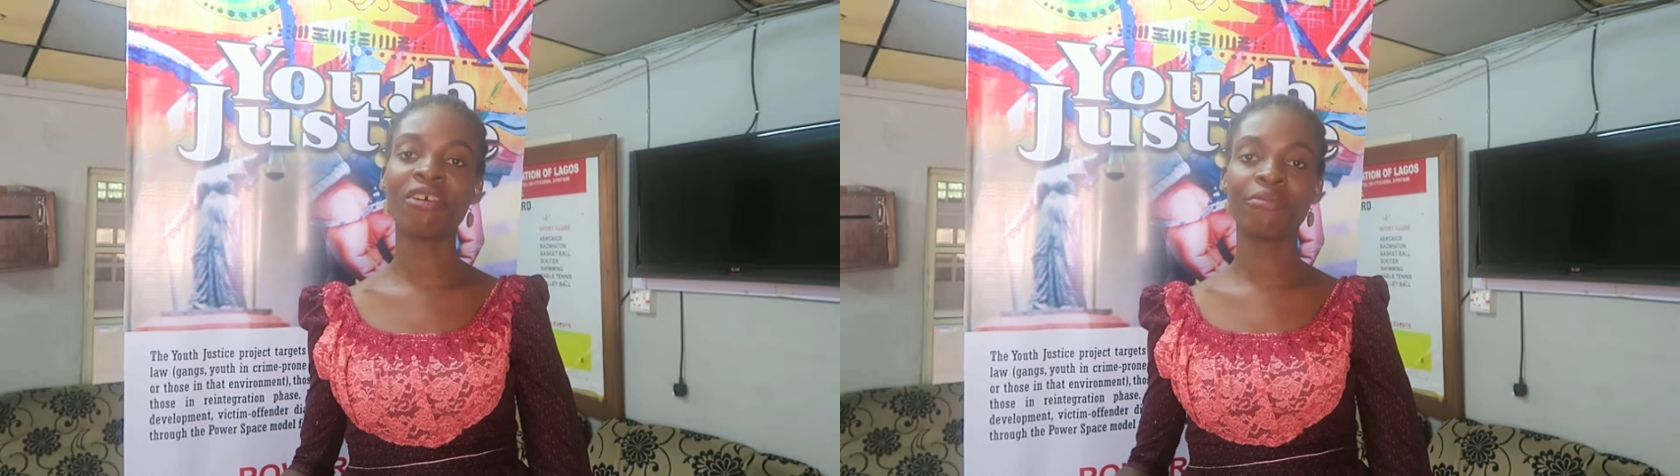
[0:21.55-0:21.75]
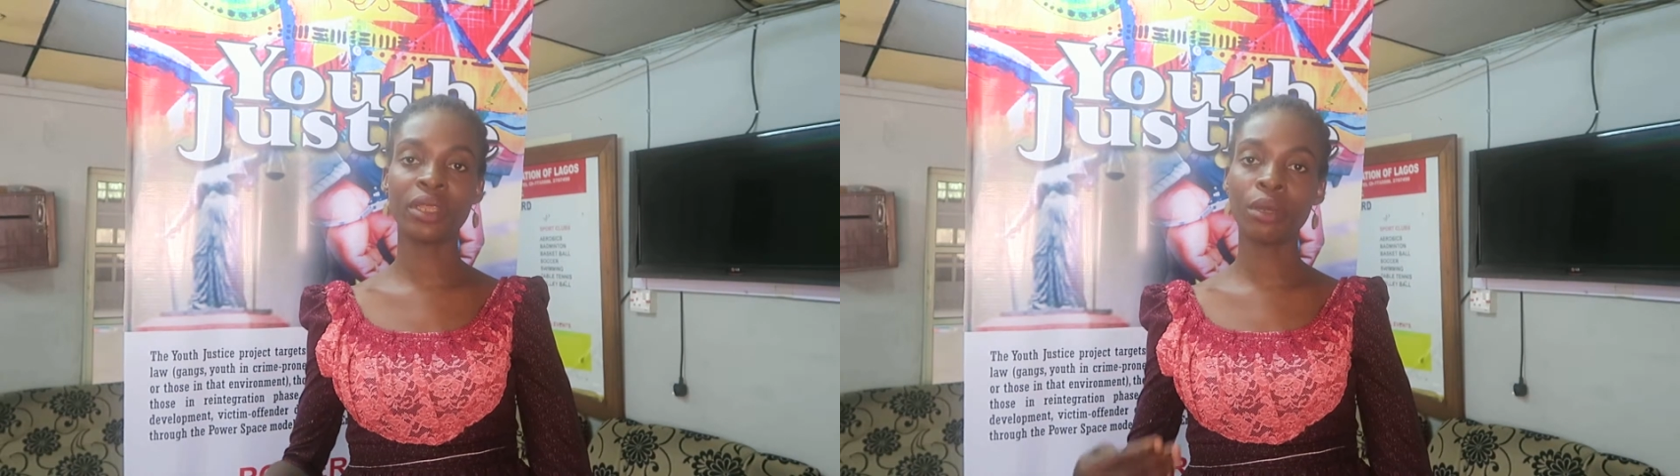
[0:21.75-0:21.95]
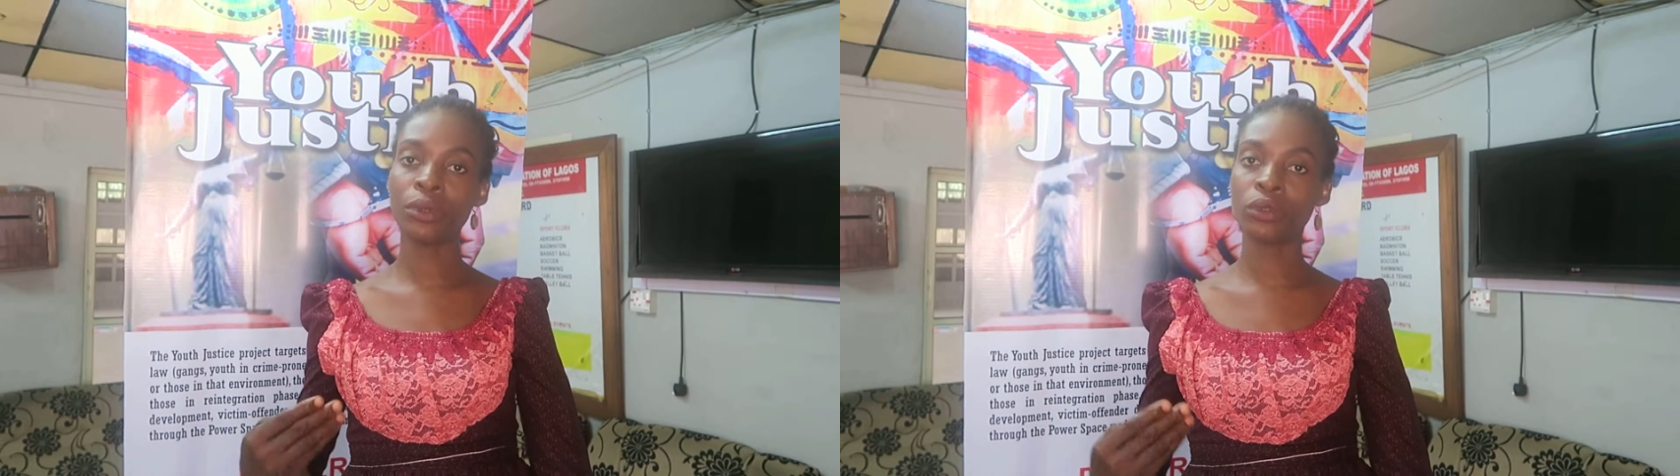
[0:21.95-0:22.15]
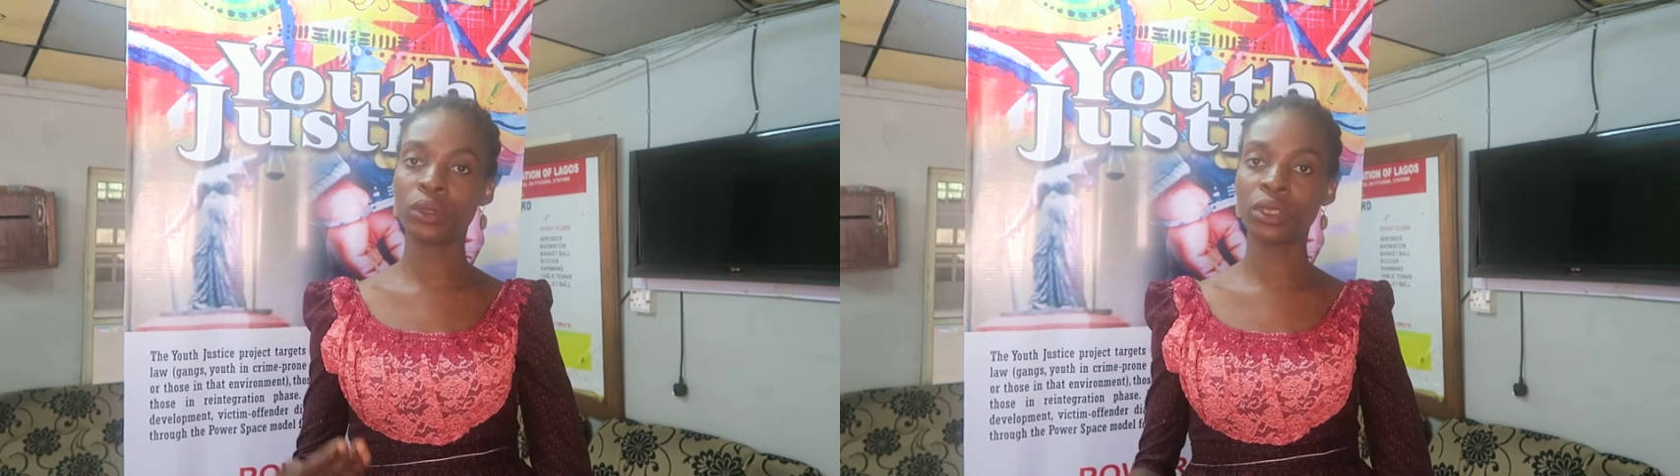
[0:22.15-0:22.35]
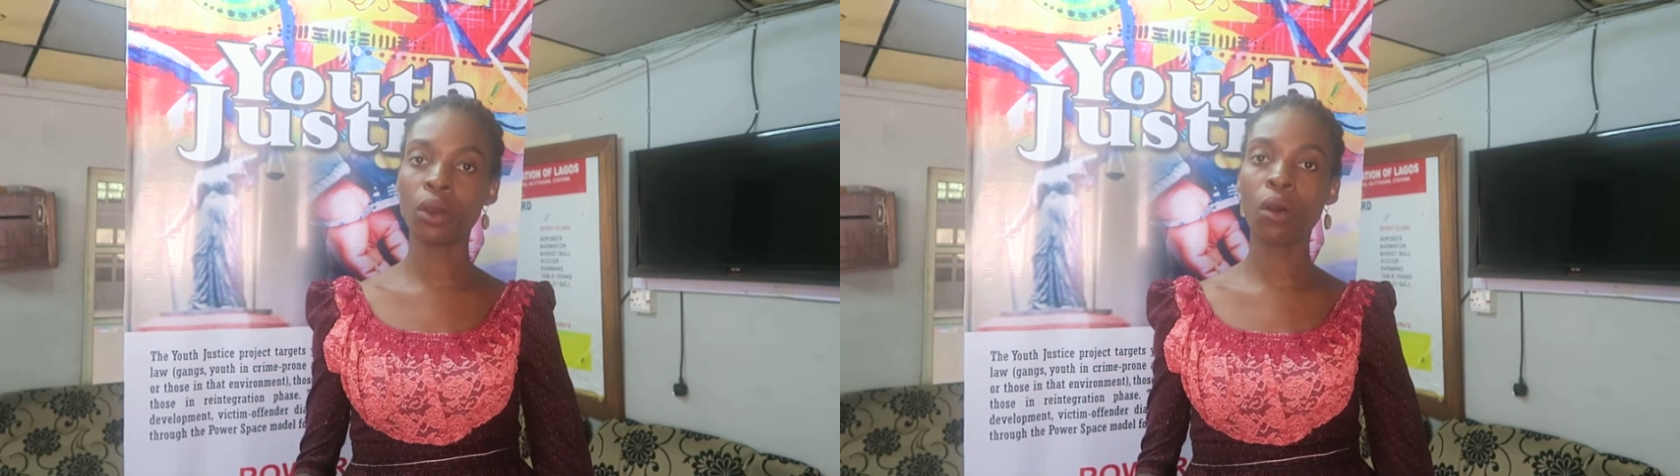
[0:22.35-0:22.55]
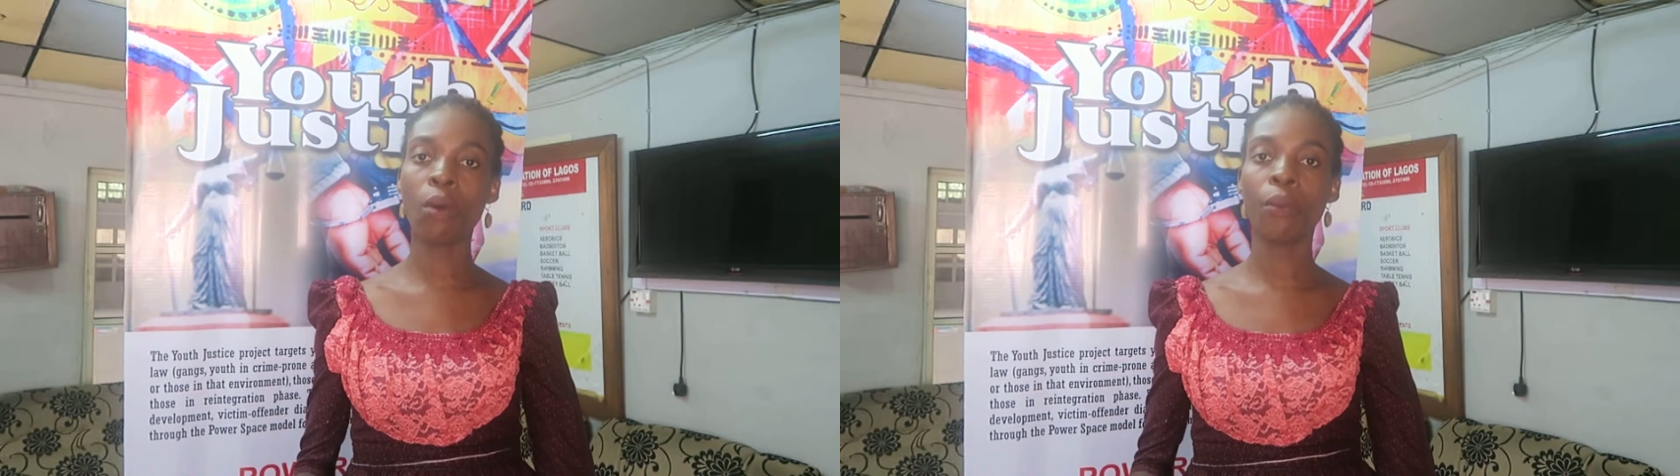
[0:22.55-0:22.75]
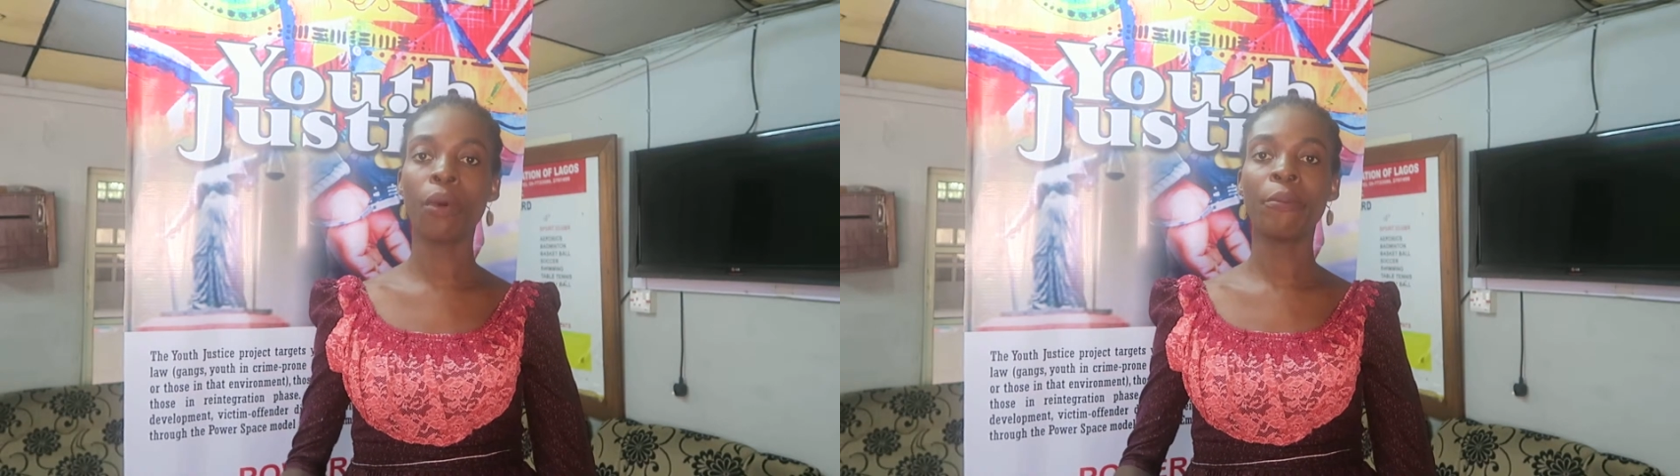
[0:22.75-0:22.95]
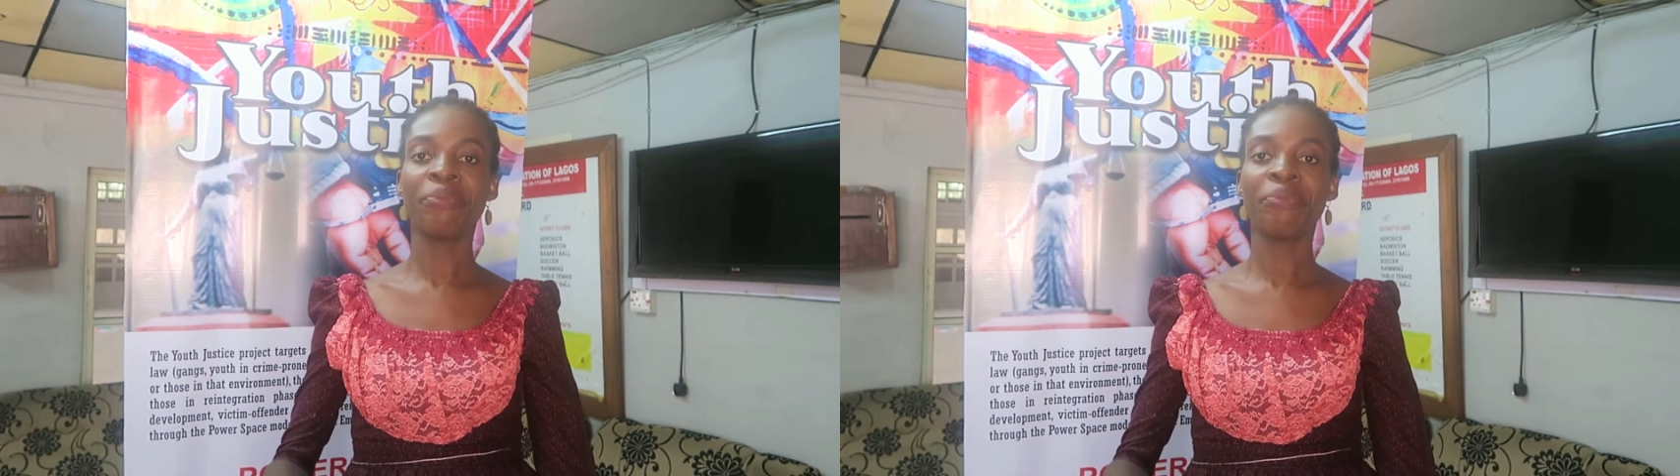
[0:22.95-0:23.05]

I've been able to take up